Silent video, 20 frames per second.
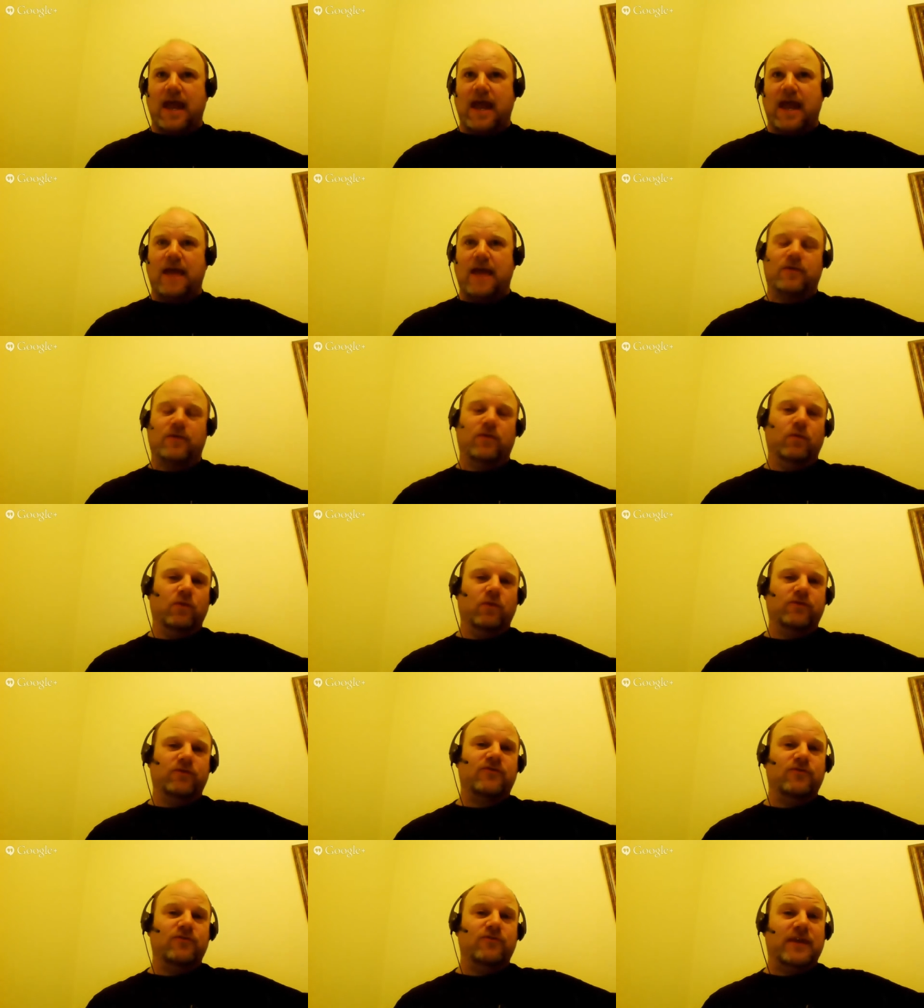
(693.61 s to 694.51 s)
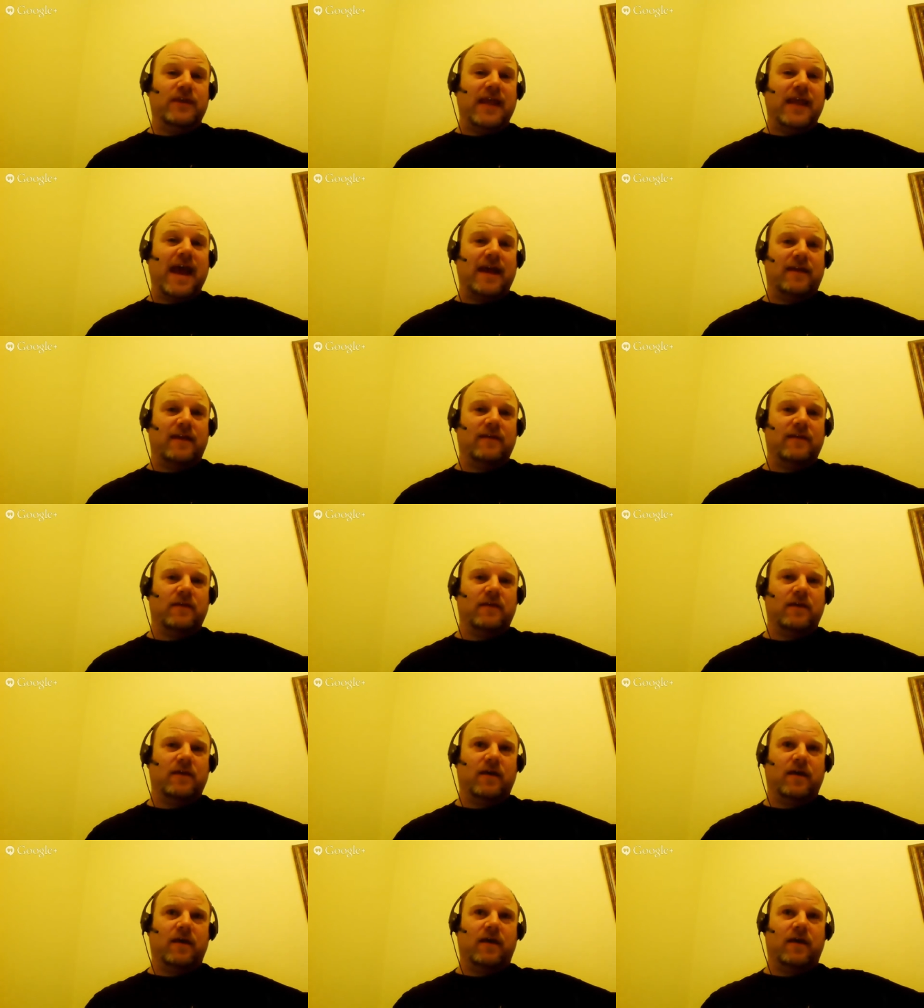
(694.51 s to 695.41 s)
and with the rules that you get
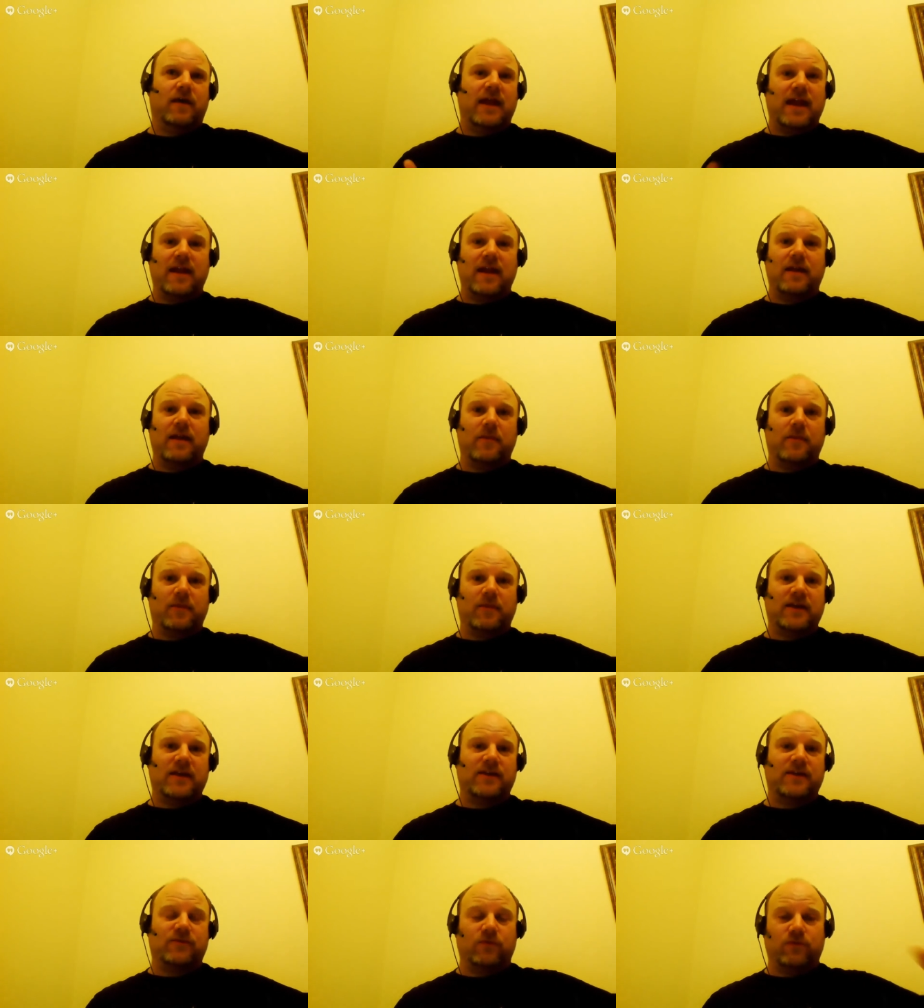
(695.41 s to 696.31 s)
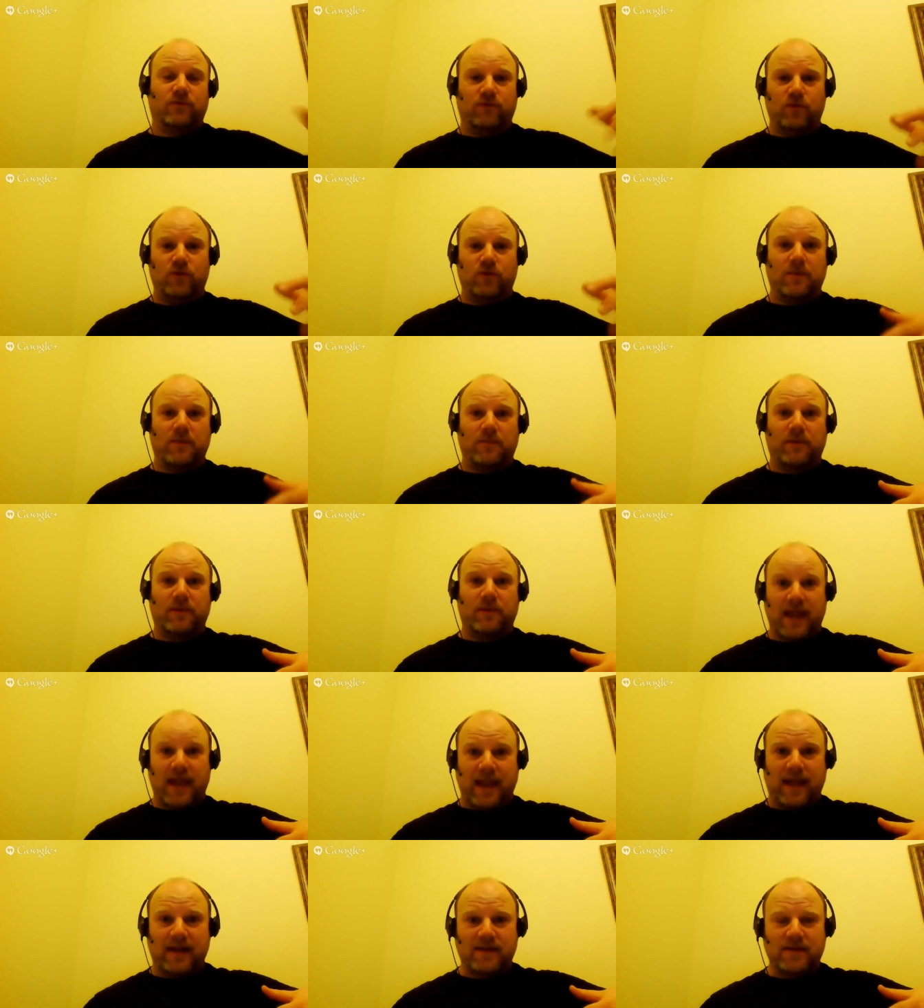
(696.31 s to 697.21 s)
uh, in the playtest rules, you can
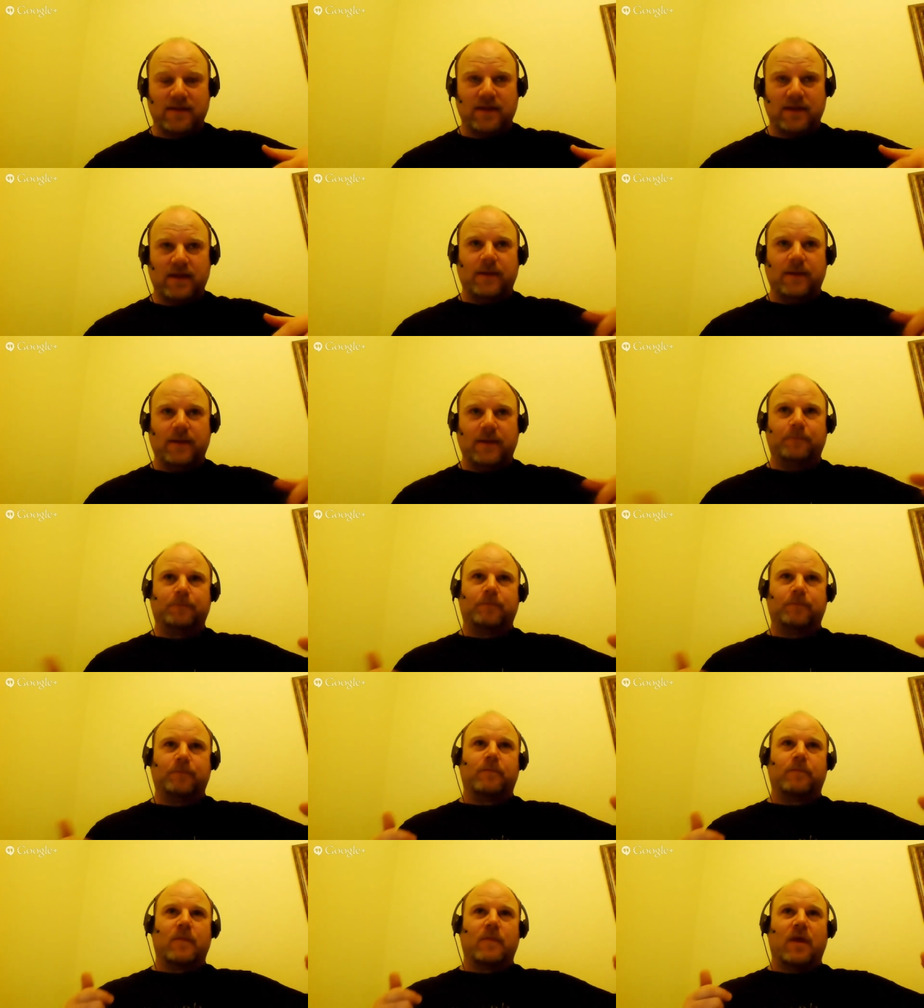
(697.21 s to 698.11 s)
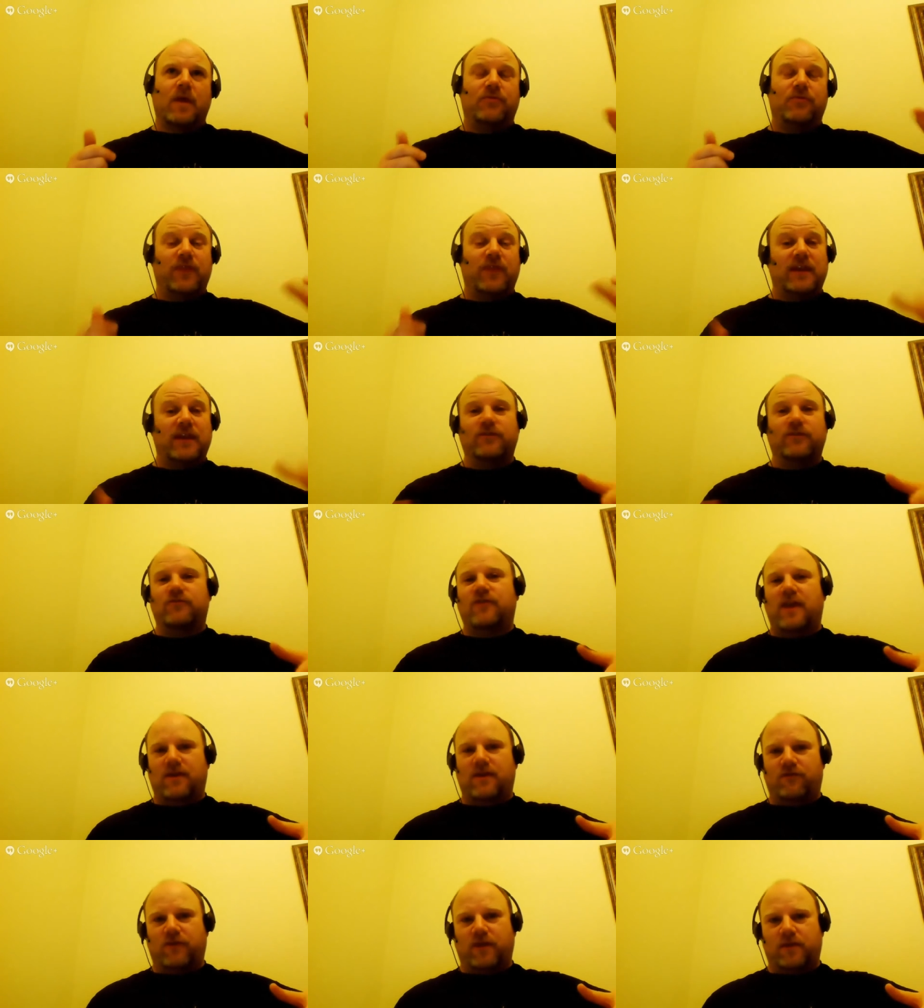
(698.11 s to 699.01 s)
play it. Things are
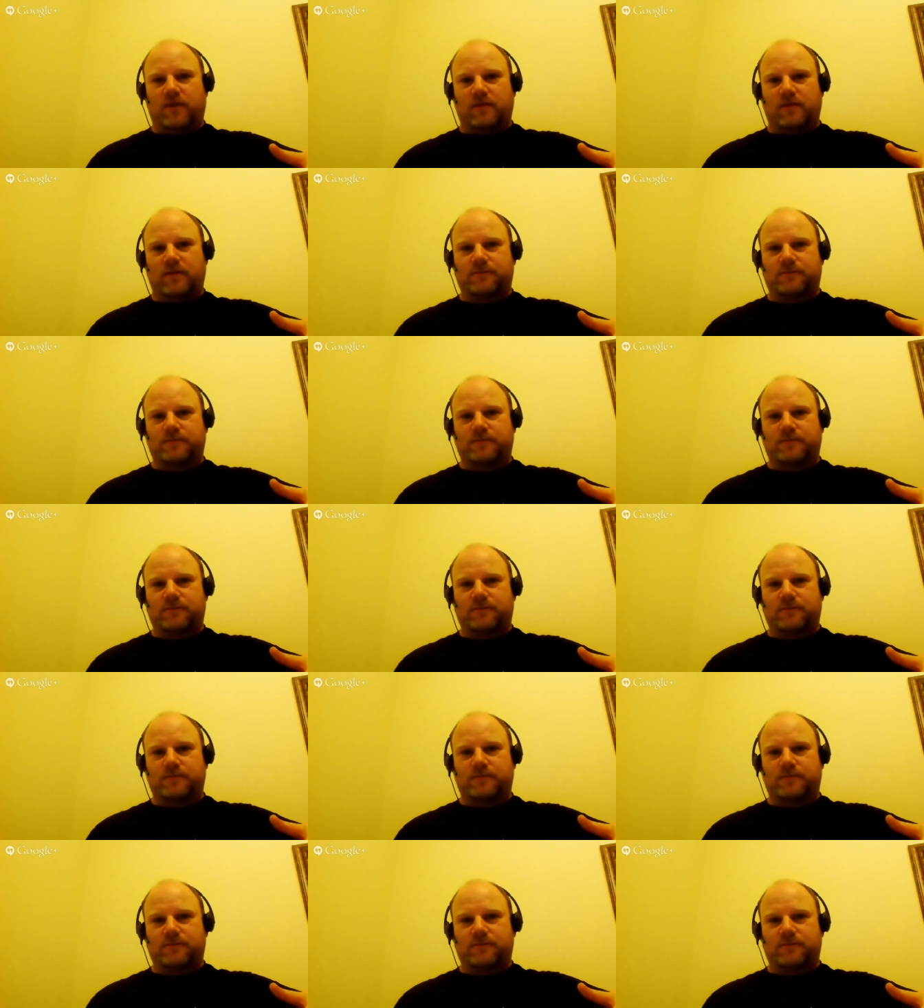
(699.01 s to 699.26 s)
changing.